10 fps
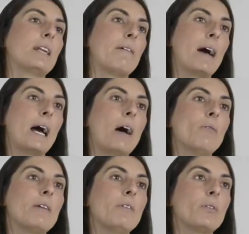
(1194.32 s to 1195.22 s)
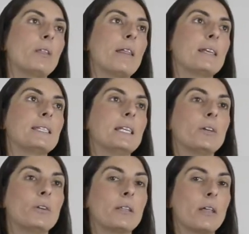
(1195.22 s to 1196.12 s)
Your camera works
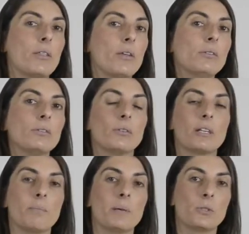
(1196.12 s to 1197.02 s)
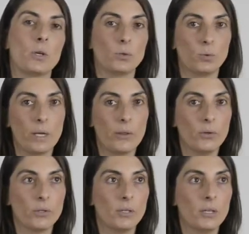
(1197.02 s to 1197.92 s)
using a flash sync speed.
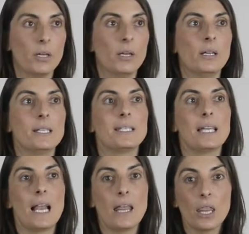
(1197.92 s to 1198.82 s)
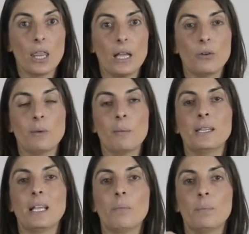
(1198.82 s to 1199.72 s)
which syncs the
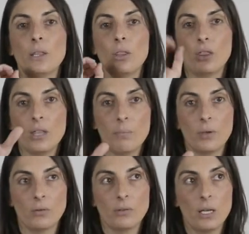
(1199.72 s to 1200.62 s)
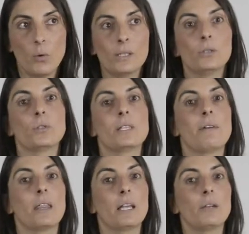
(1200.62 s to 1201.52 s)
flash with the shutter.
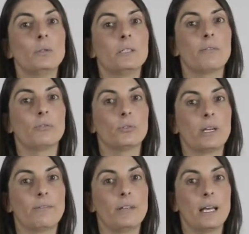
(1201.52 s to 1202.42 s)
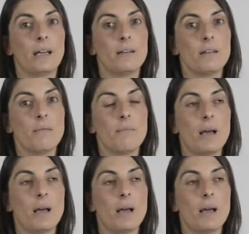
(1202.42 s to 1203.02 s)
It activates the moment